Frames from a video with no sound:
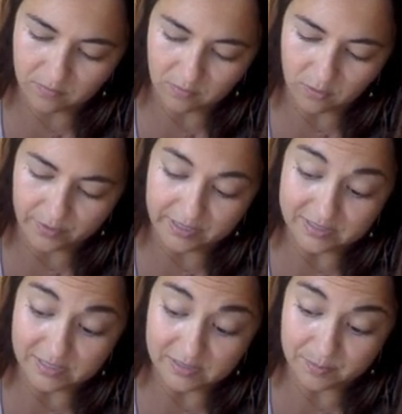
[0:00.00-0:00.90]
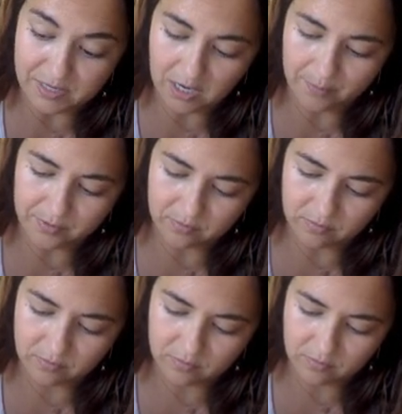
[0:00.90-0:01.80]
Or we can say speed up.
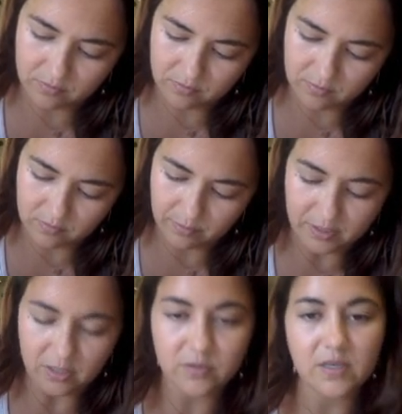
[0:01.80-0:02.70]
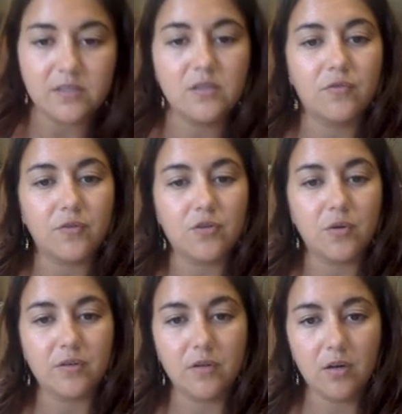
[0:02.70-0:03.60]
I'm going to use SU for
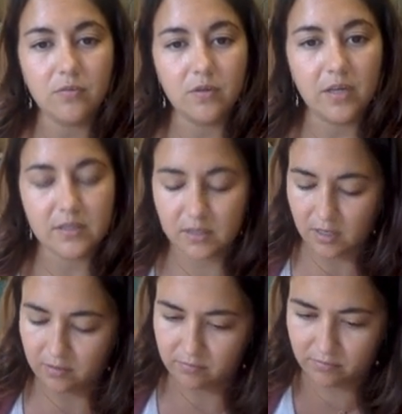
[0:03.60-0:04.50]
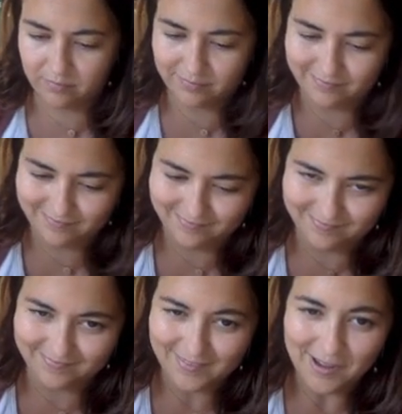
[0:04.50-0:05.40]
short. Oh, you can't see that.
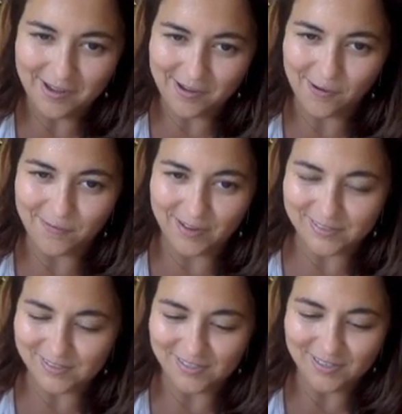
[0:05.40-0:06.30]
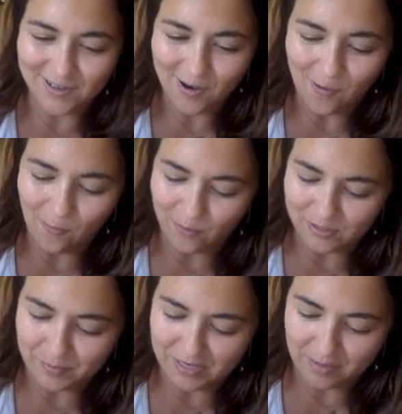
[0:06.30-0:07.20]
Go faster or
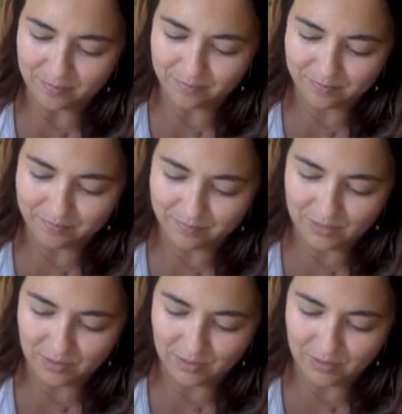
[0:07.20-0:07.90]
speed up, but you